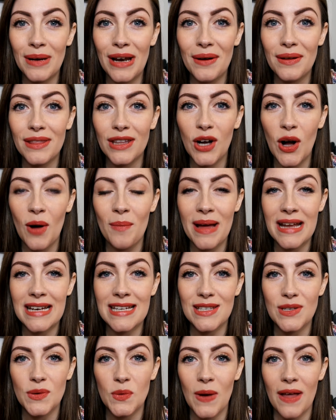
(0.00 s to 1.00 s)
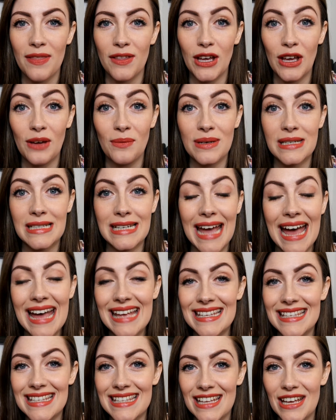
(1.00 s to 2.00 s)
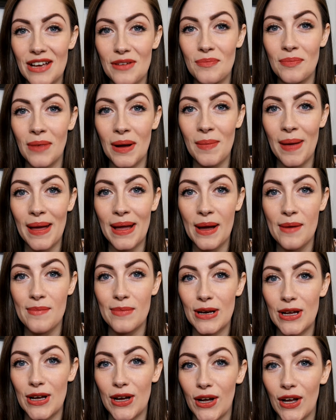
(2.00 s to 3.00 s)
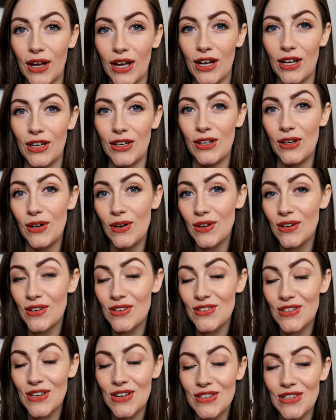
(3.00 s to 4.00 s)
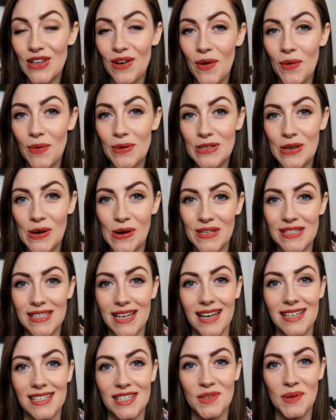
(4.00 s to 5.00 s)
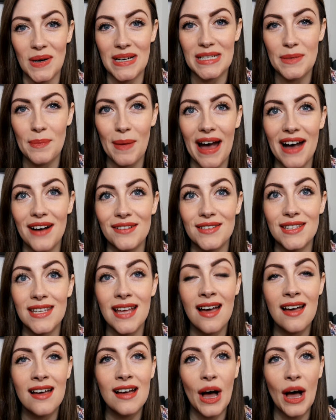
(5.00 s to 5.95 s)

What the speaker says: below in the comments whether you would guess that my makeup look looks as though it would cost under £20.